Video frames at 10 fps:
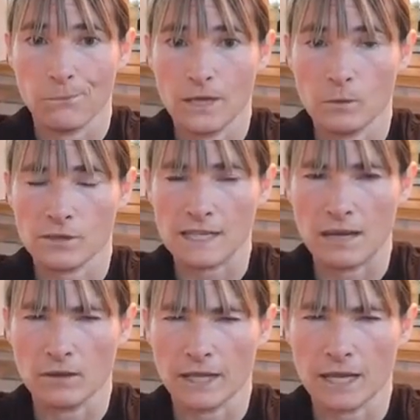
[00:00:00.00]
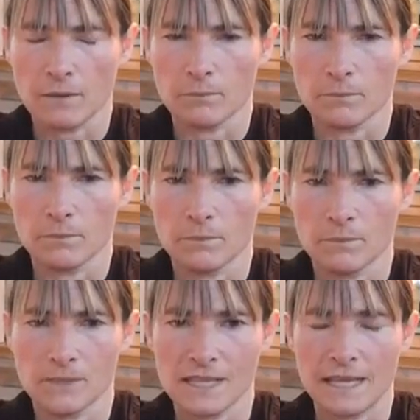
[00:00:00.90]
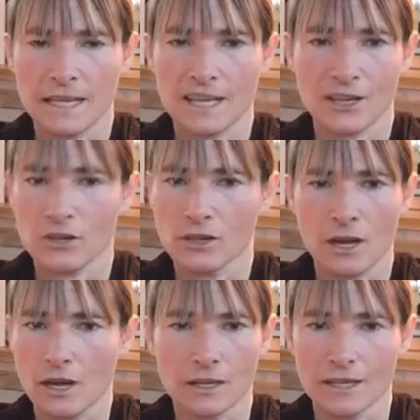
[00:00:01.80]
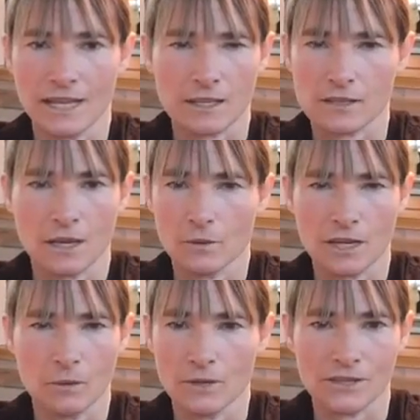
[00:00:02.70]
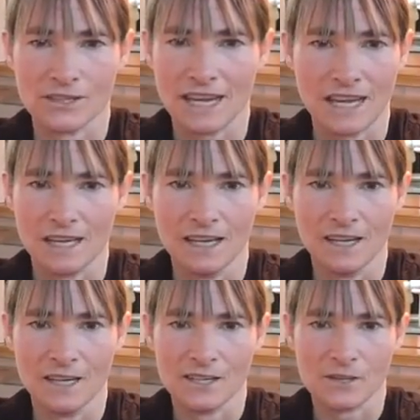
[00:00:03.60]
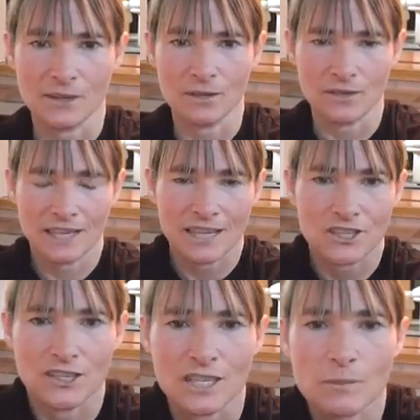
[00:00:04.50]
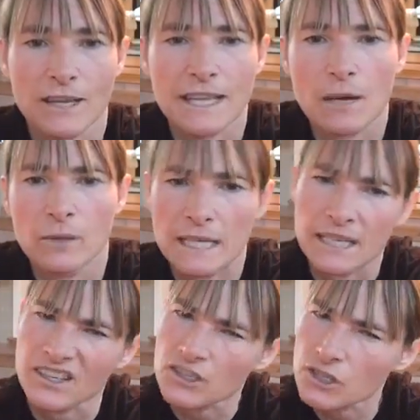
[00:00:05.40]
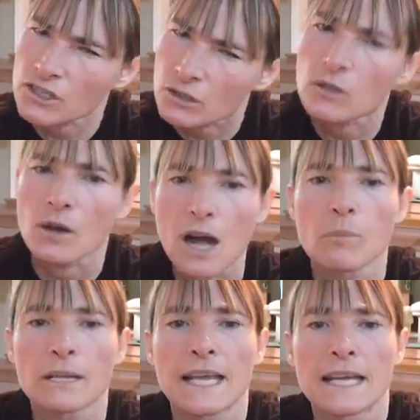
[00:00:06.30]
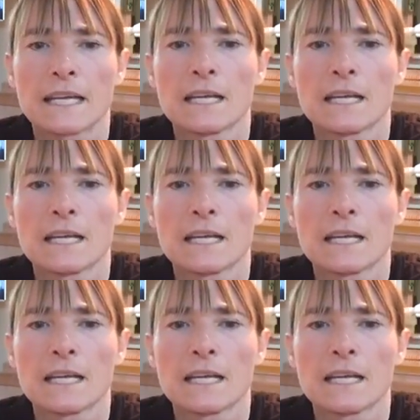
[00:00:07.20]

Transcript: it will sound like I'm saying kick your dog, and that's not what I wanna say. So I don't think I should explain that one here. It's just a little complicated.